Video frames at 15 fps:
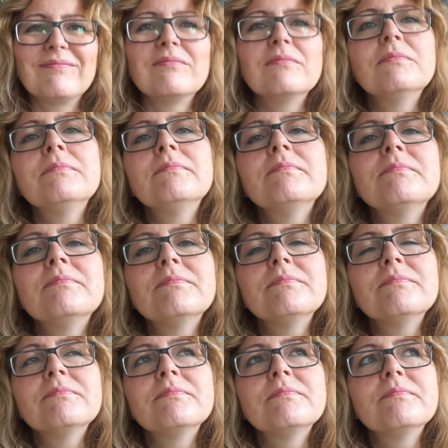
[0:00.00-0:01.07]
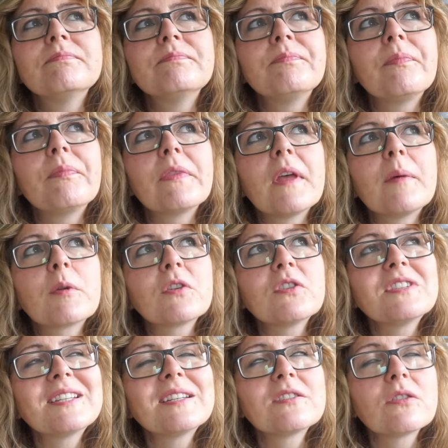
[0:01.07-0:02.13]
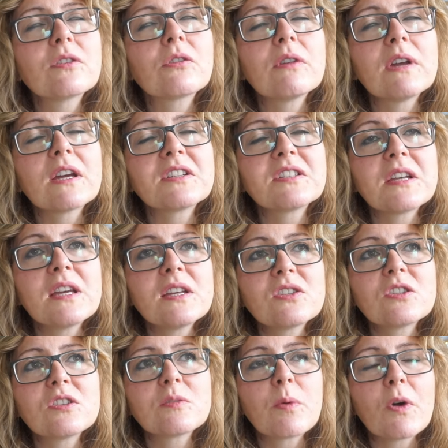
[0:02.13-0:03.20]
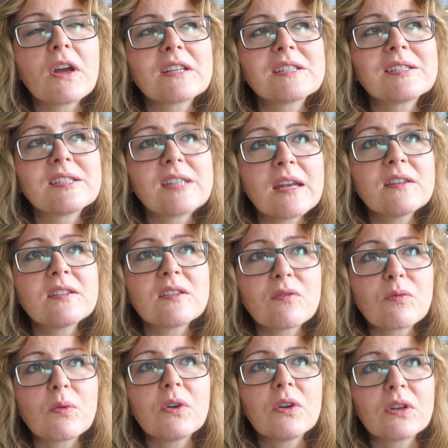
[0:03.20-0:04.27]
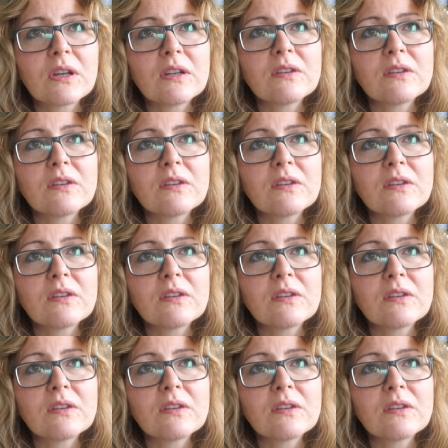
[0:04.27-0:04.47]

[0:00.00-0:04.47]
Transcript: I'm not going to say it's not great because it is. She's put extensive work